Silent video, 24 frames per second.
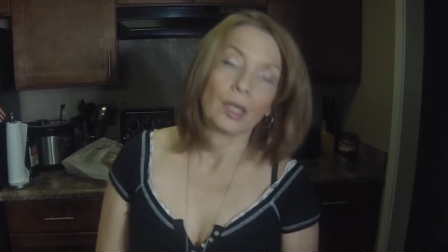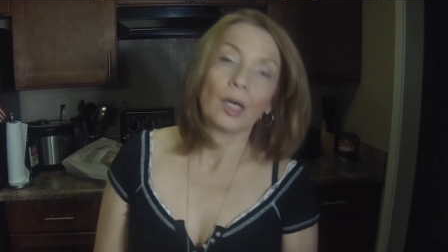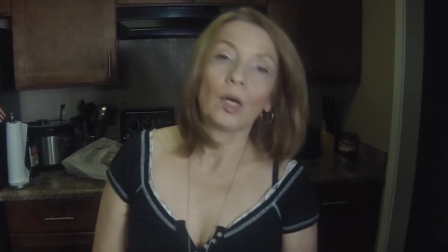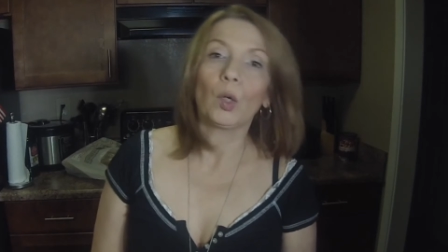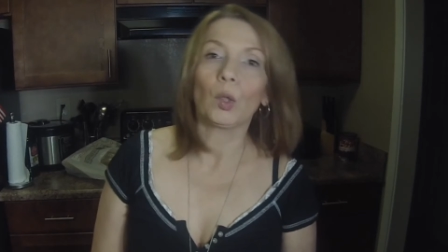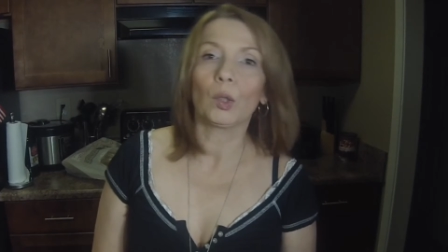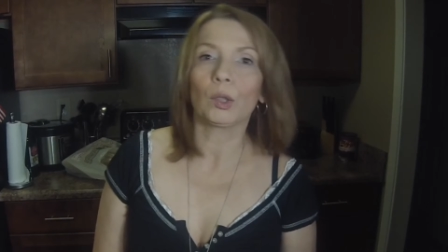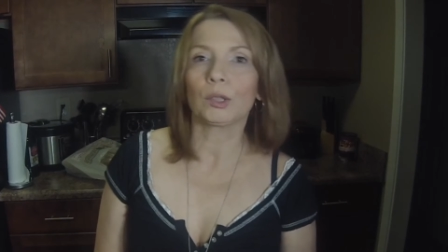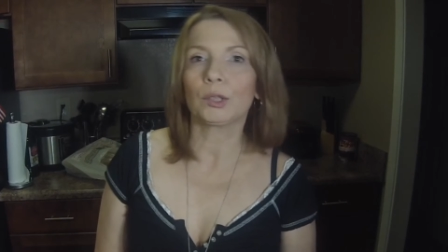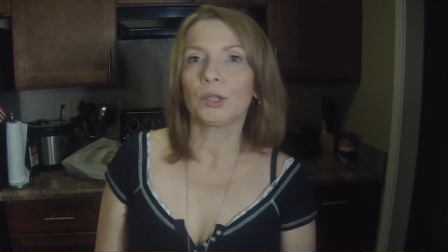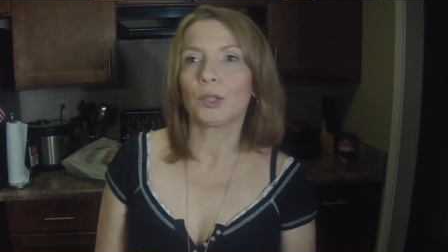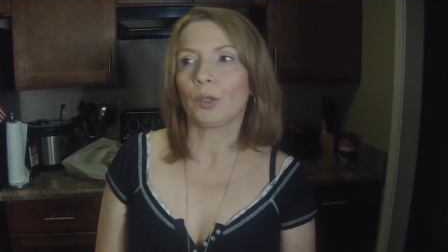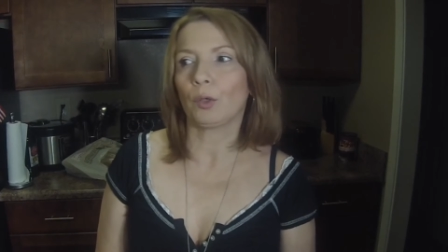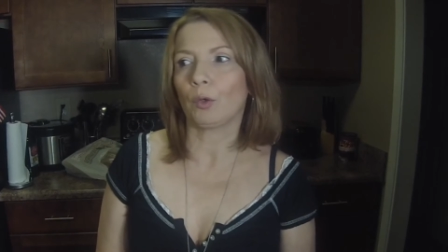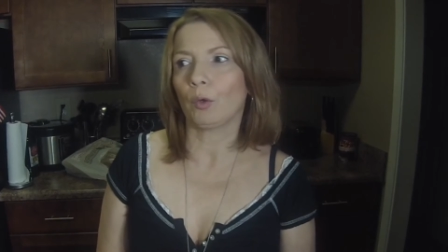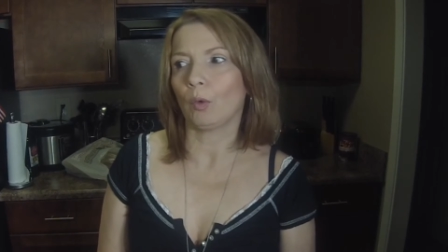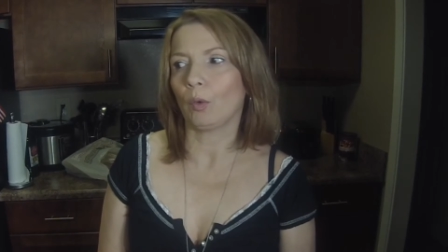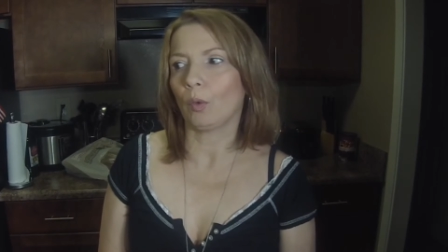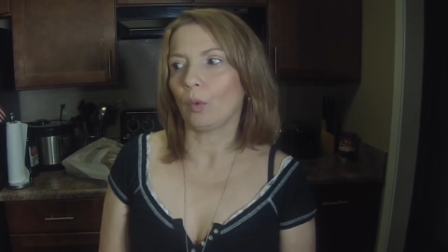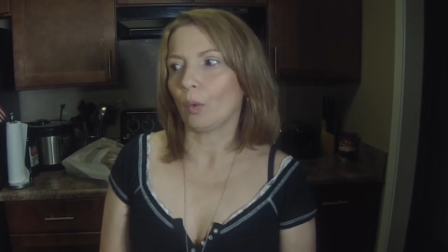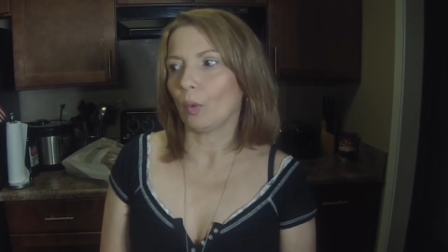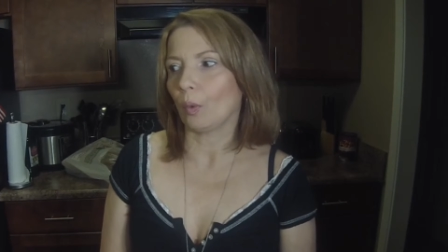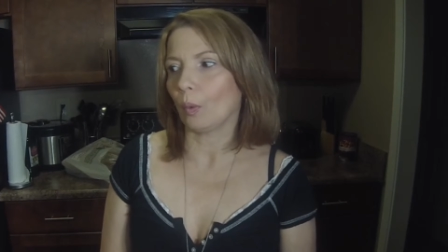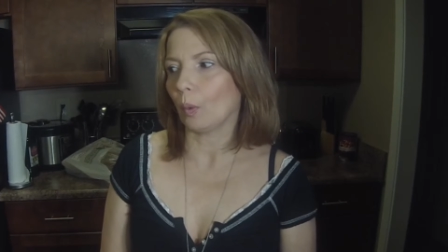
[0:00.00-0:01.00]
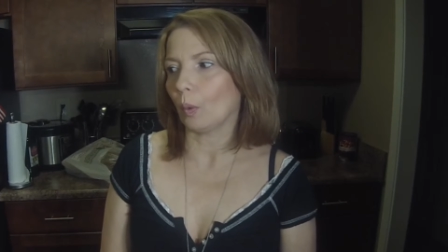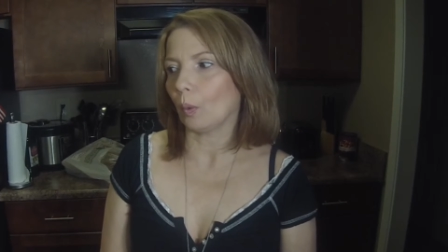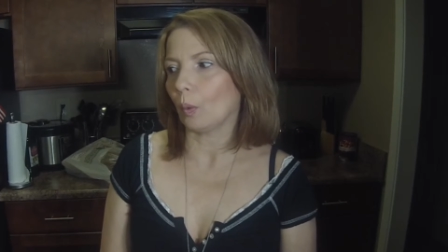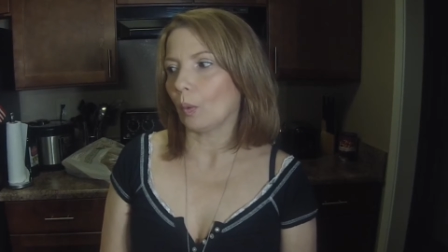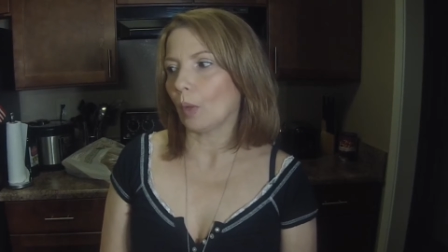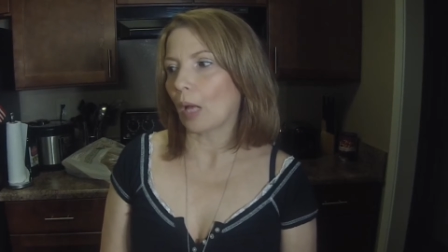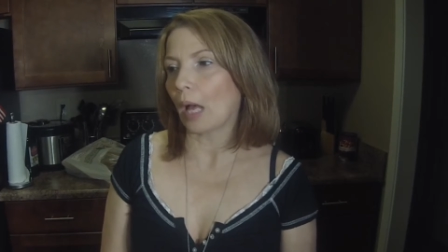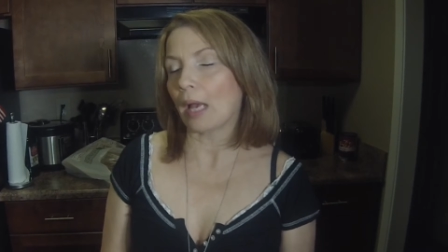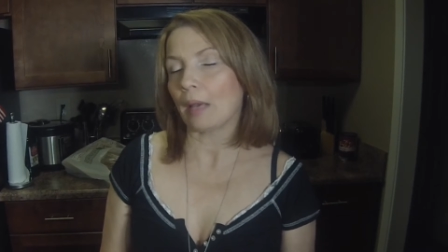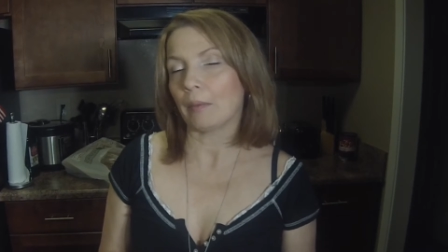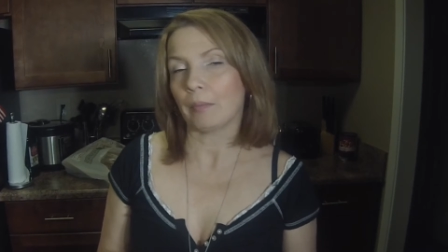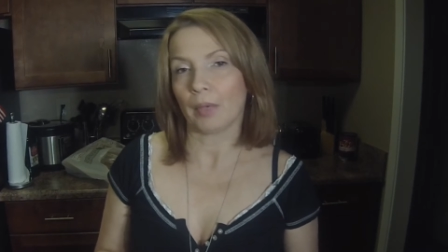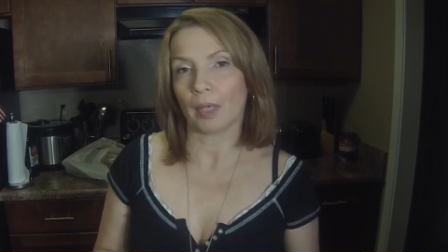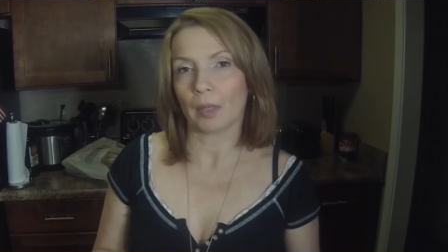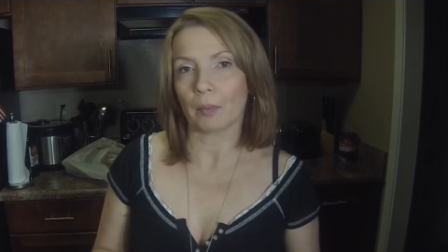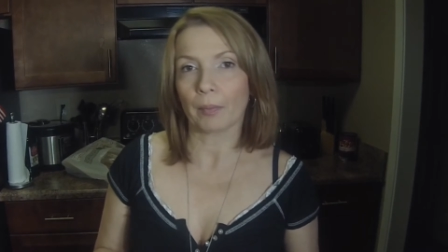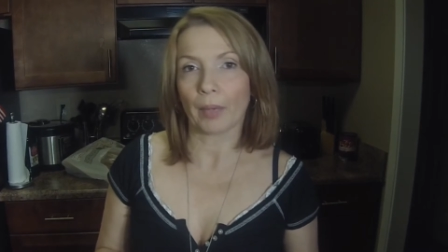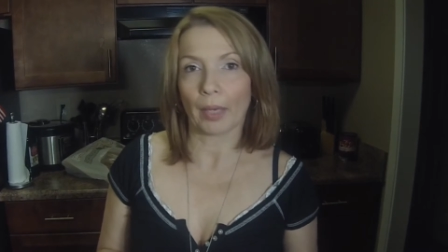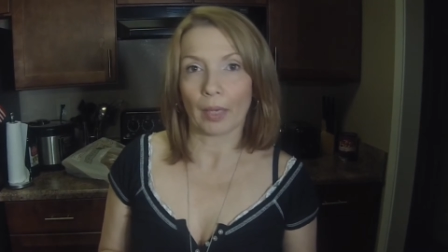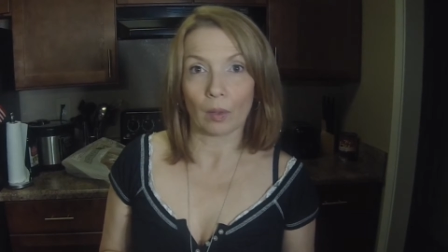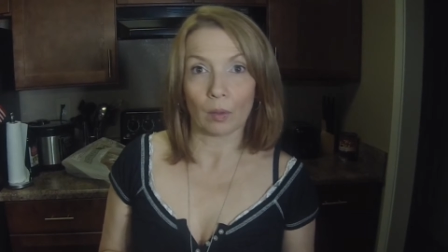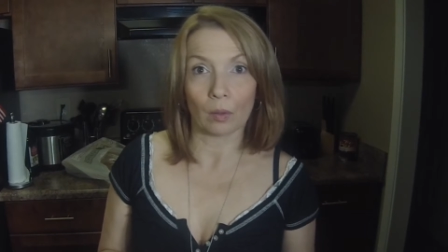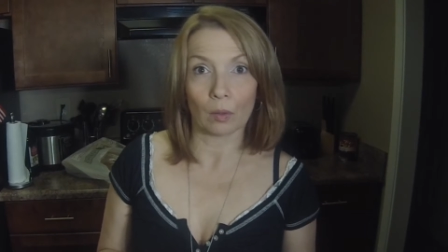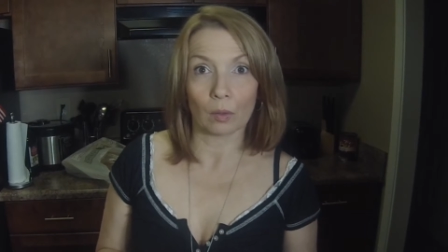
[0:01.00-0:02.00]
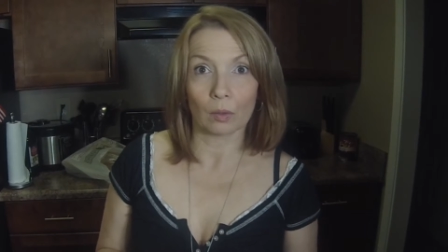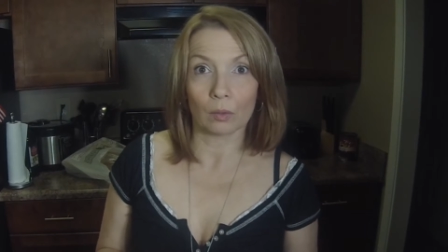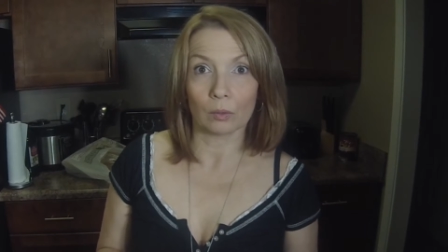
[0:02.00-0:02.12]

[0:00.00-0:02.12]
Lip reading: Also, I make my own